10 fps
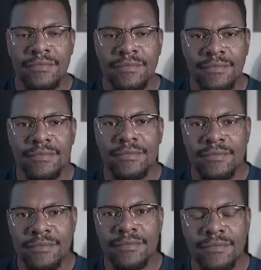
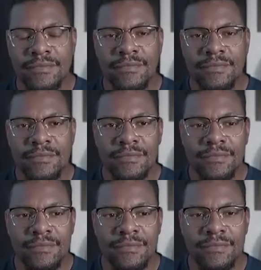
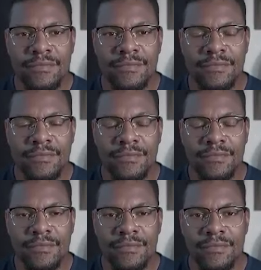
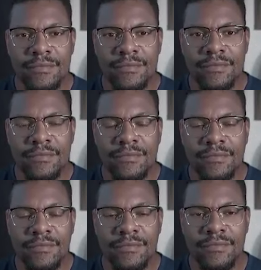
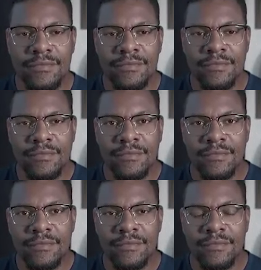
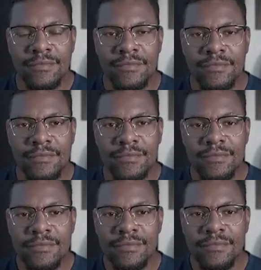
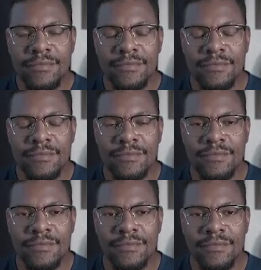[no speech]